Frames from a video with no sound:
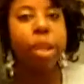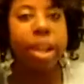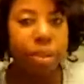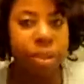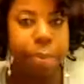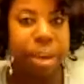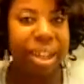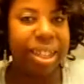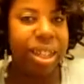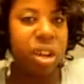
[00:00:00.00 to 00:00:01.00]
first when I used
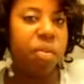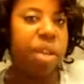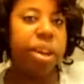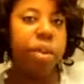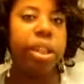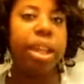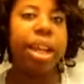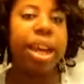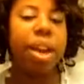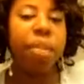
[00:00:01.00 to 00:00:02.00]
it by itself, I
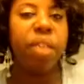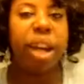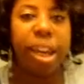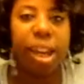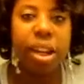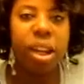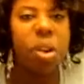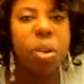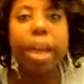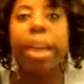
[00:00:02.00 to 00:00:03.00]
noticed that it kind of faded,
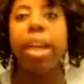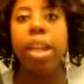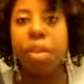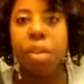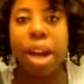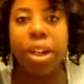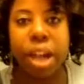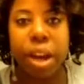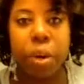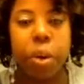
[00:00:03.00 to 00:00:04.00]
you know, like any other
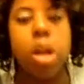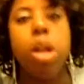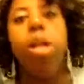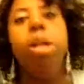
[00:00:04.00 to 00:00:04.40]
eyeshadow.